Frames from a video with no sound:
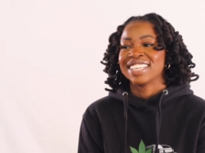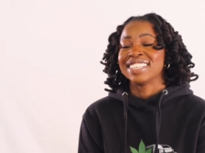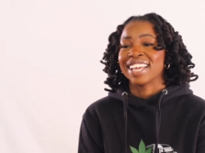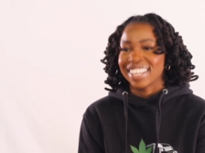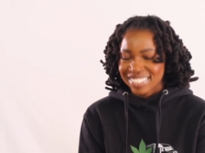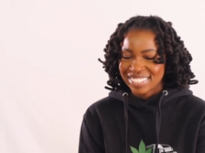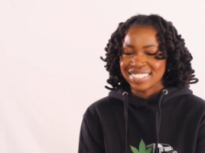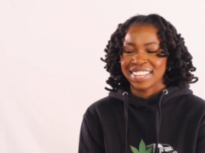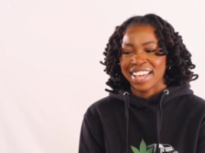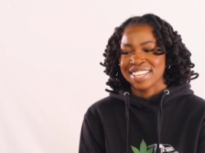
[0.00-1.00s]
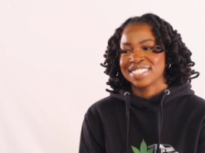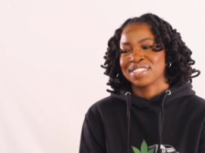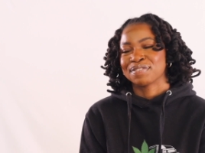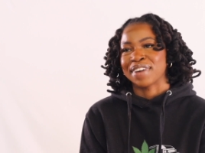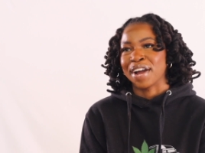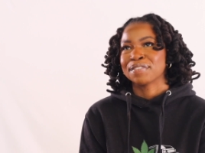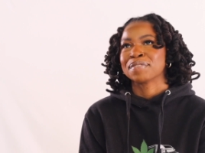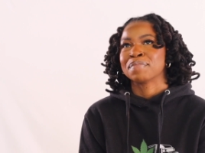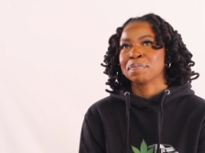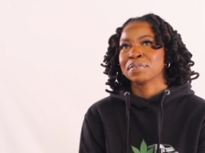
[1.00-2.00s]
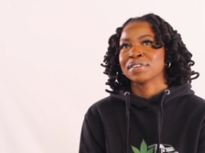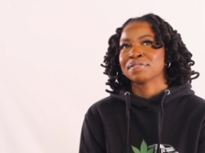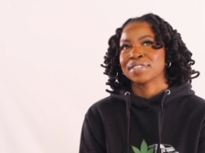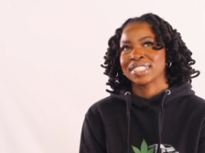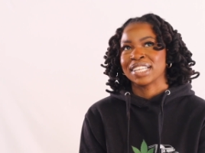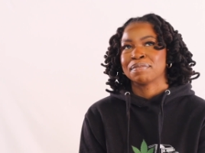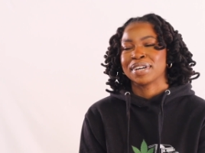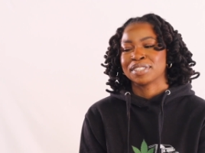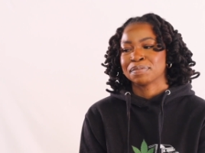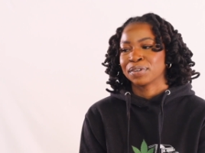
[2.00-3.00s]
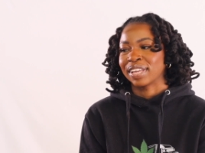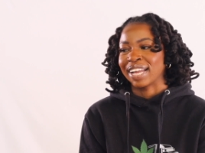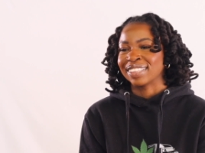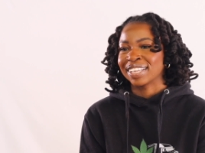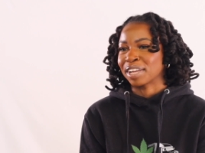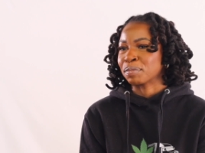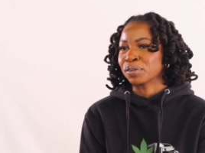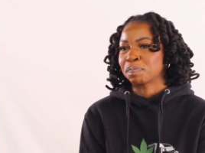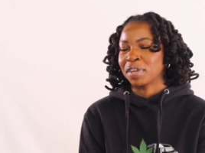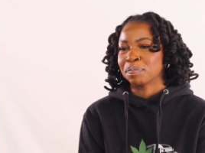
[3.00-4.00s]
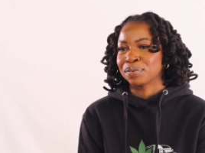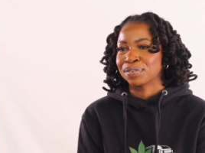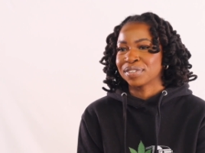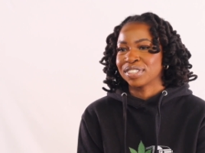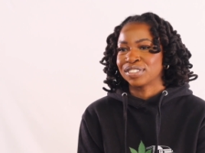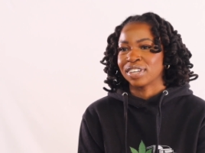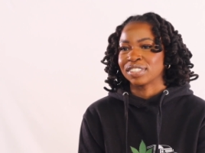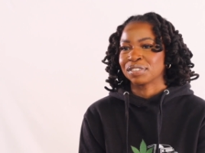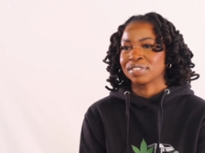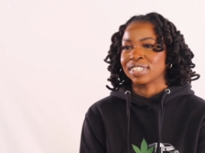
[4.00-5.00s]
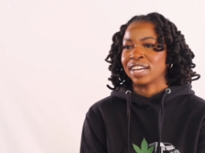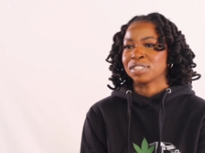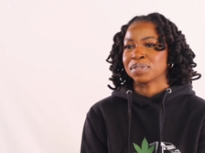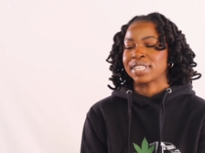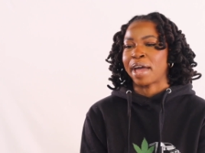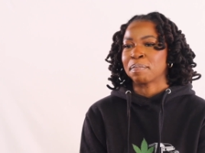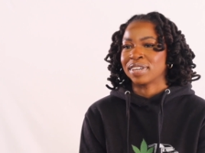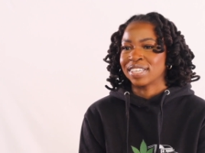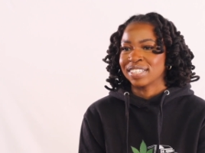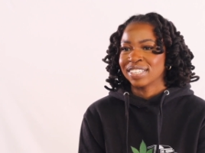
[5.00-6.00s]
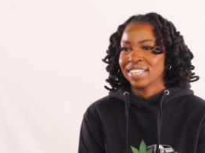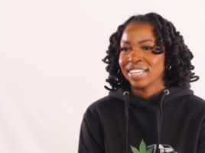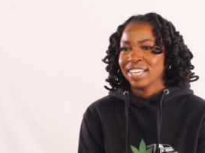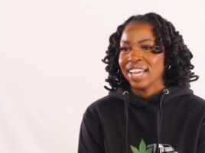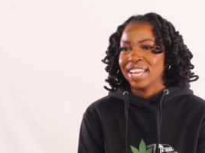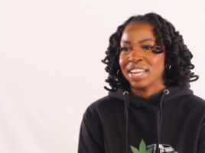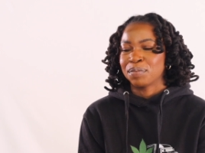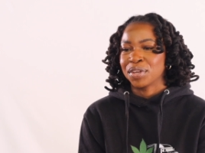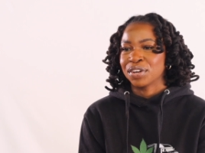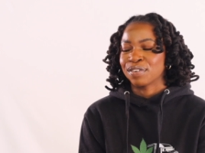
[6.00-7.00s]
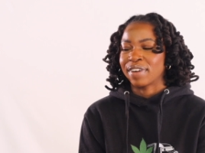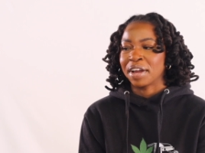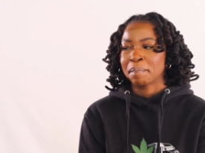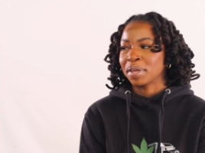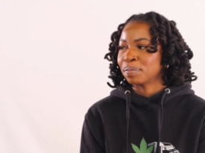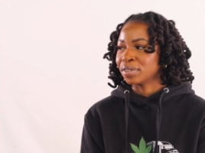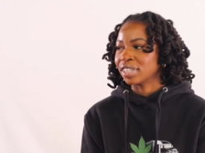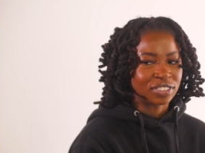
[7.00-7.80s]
Yes. I remember the first time I smoked. Like I think like most people, you start to realize what's happening. And then when you're around people, you're